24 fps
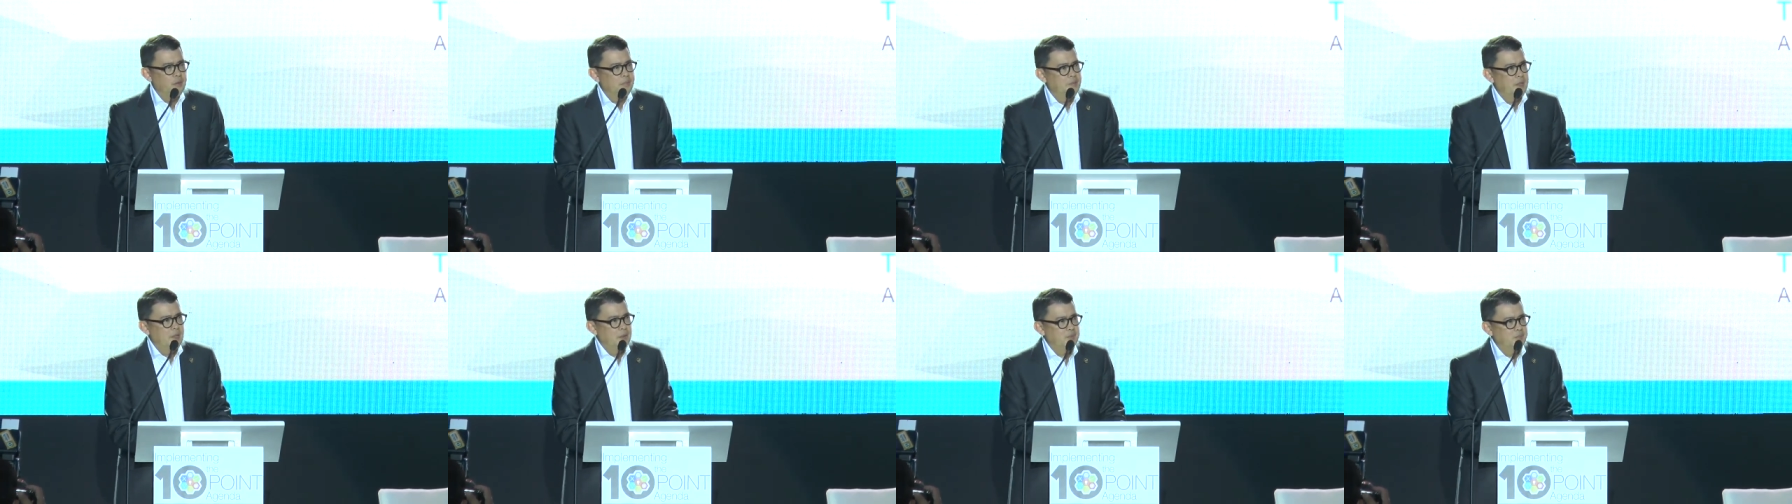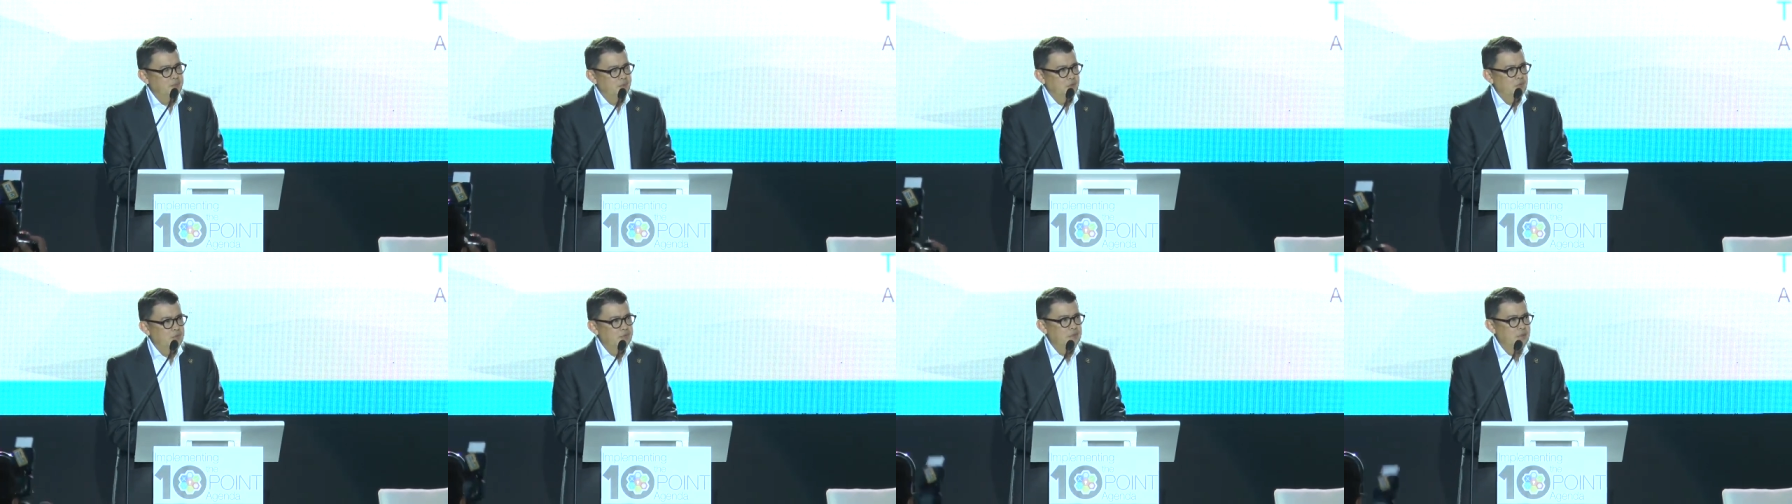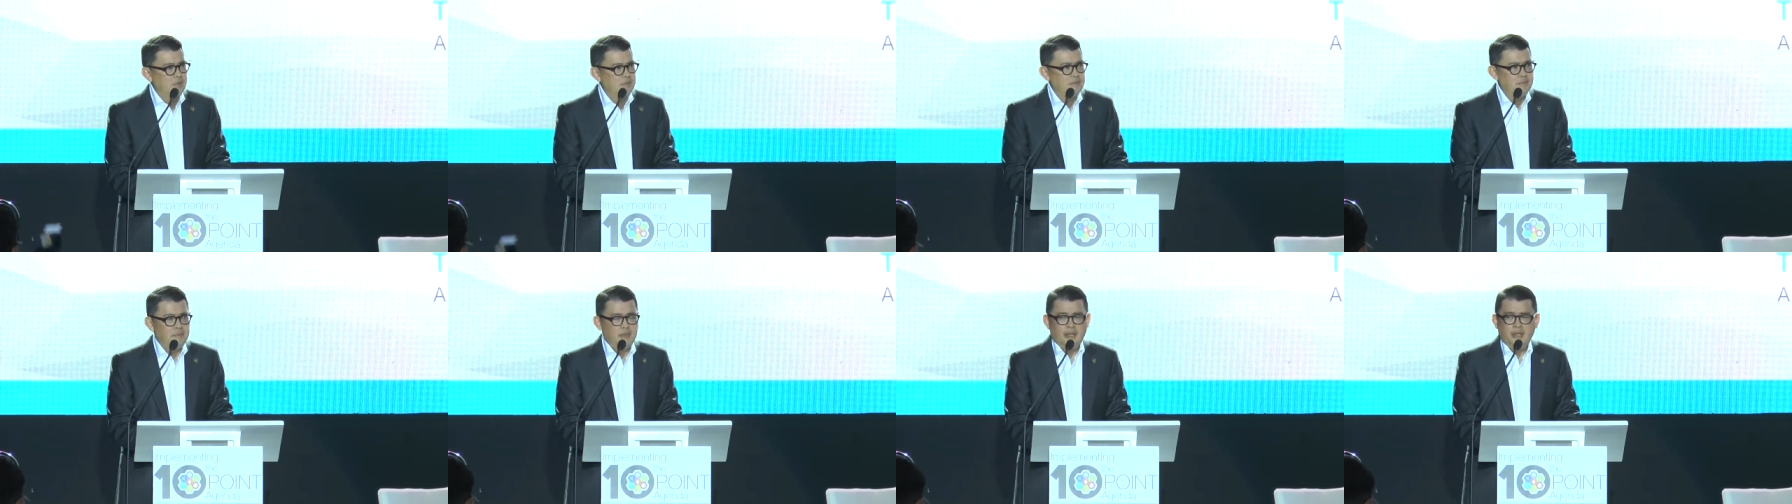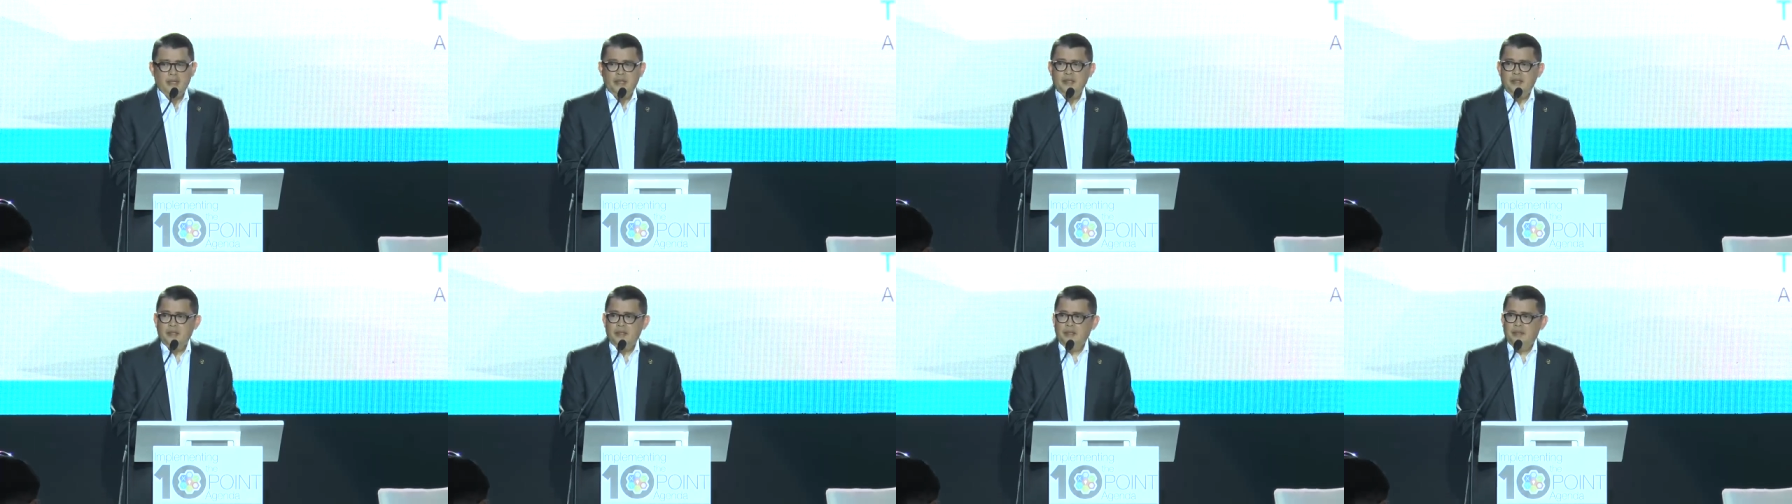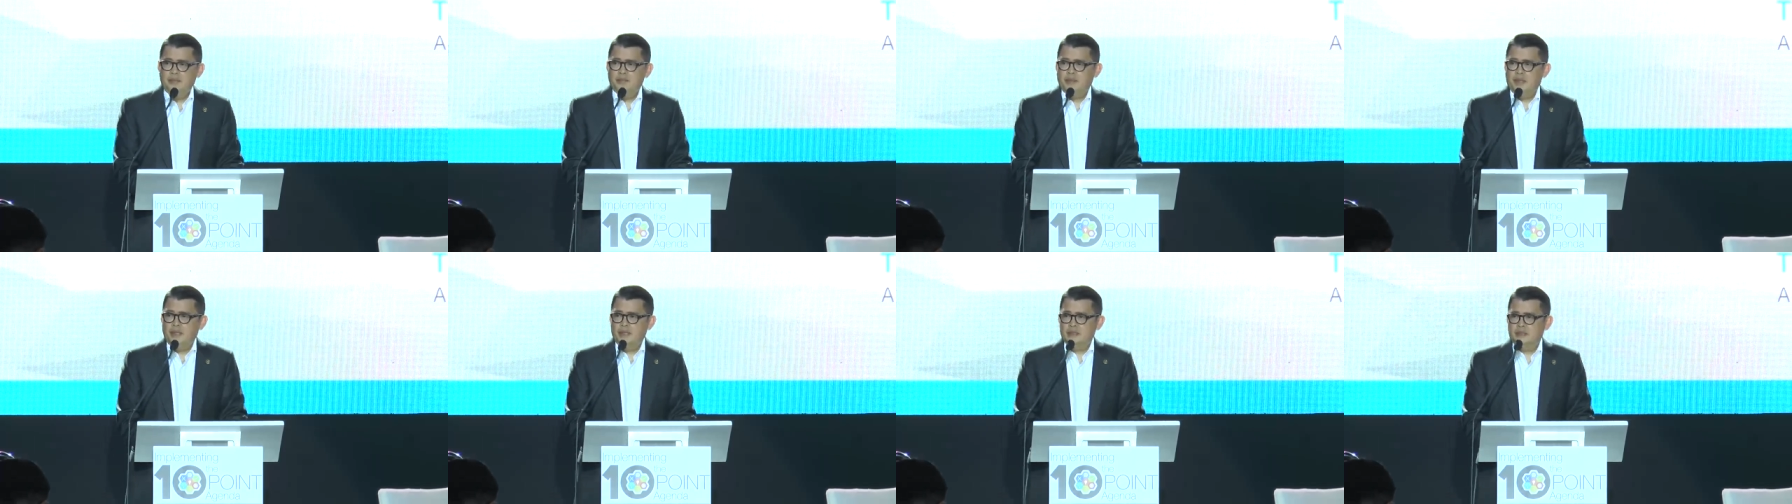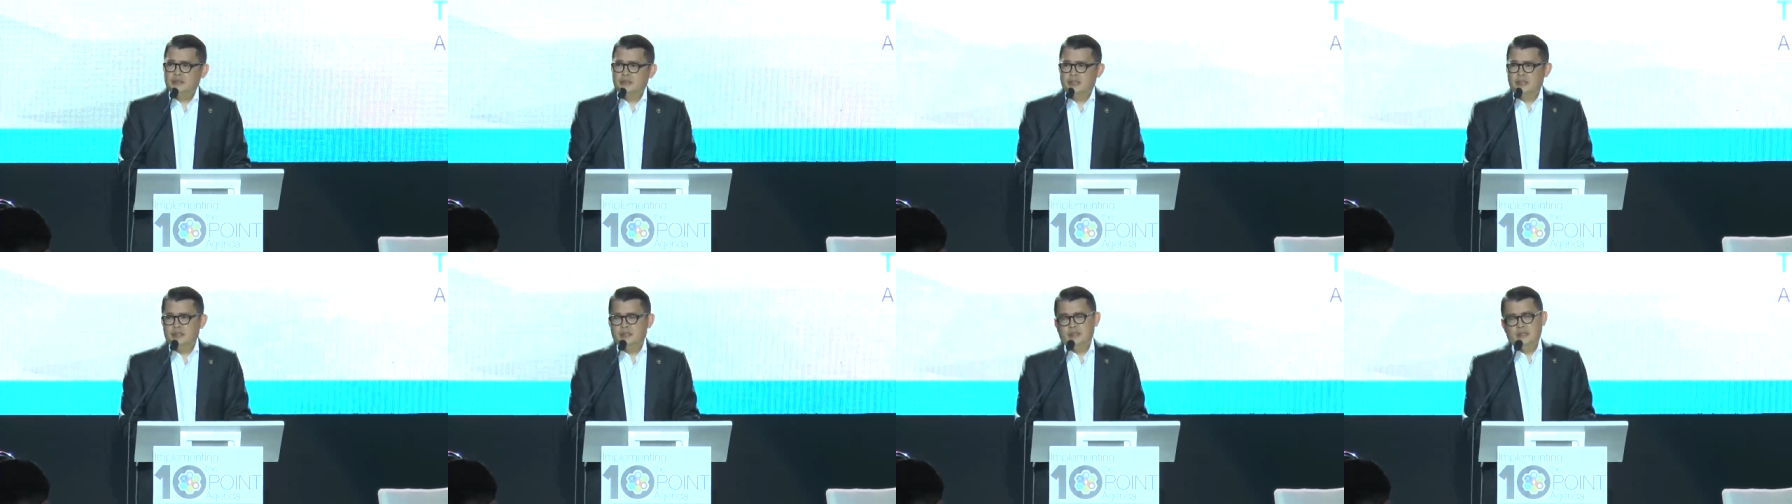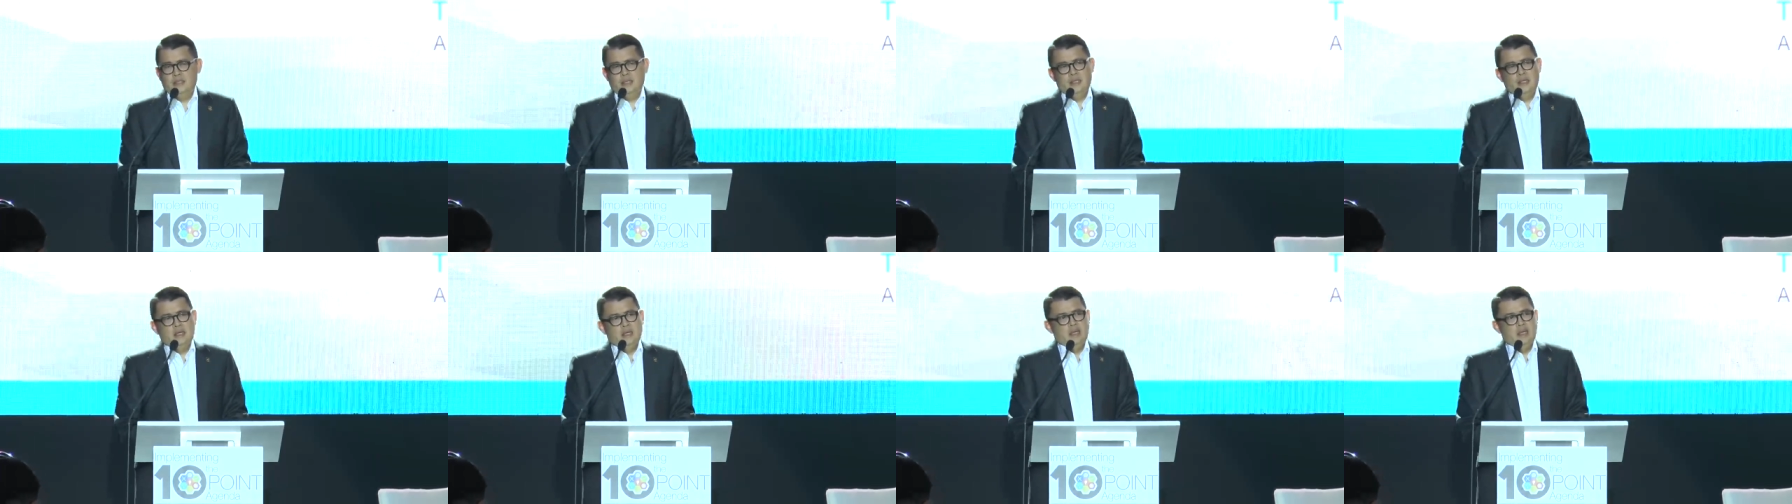will be approved by the President